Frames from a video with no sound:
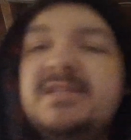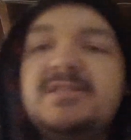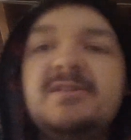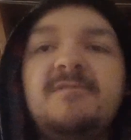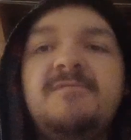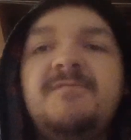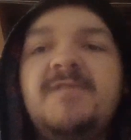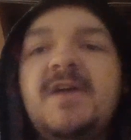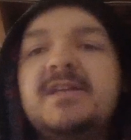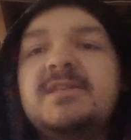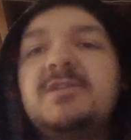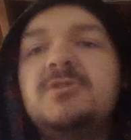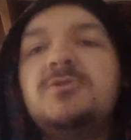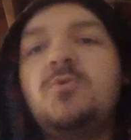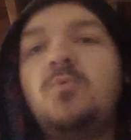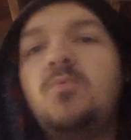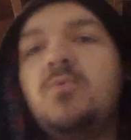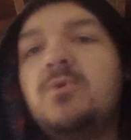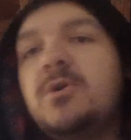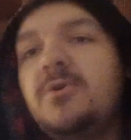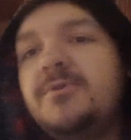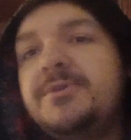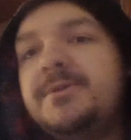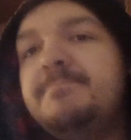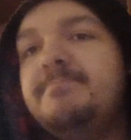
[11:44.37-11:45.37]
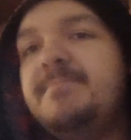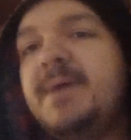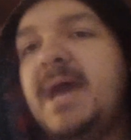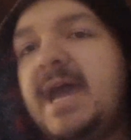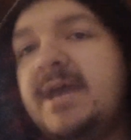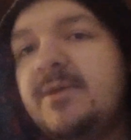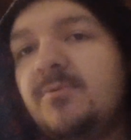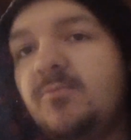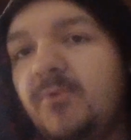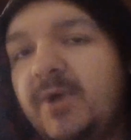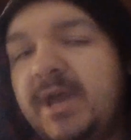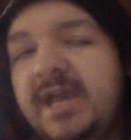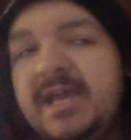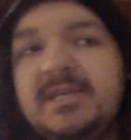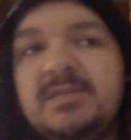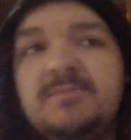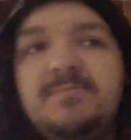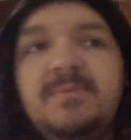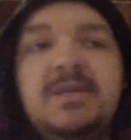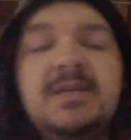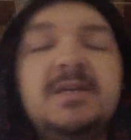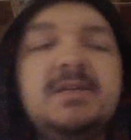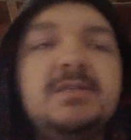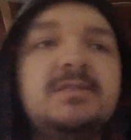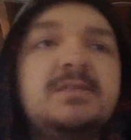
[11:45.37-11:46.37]
it's affected the world in bad ways
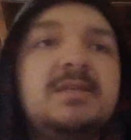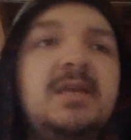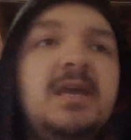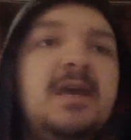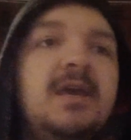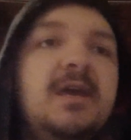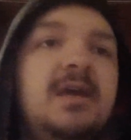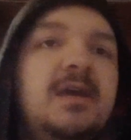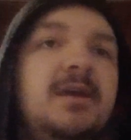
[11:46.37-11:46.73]
because,